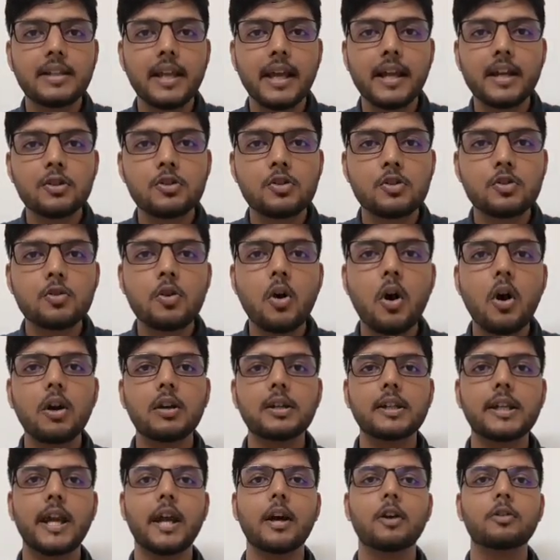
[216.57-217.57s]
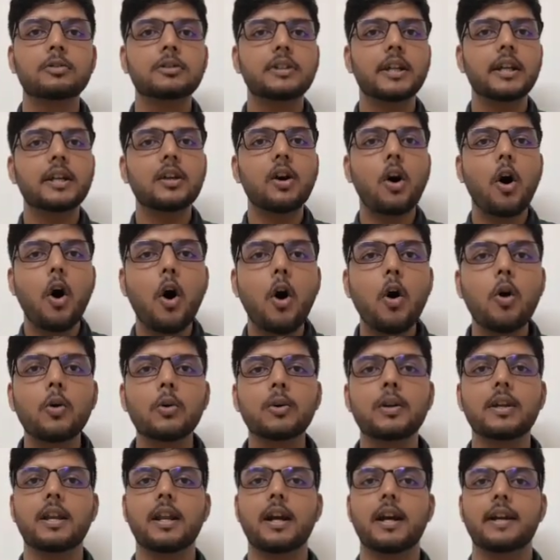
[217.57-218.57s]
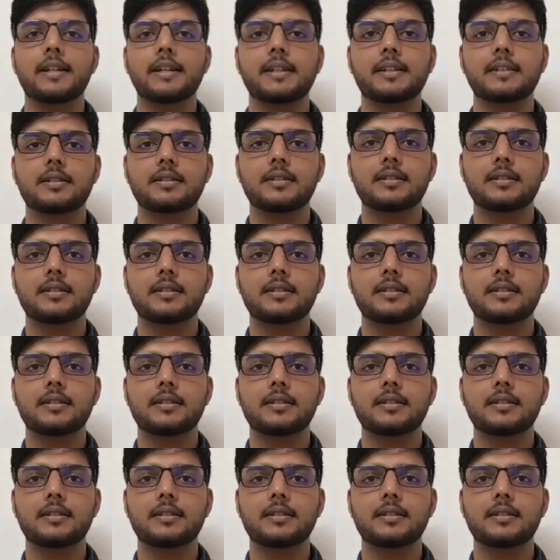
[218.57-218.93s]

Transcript: they do not have their own light.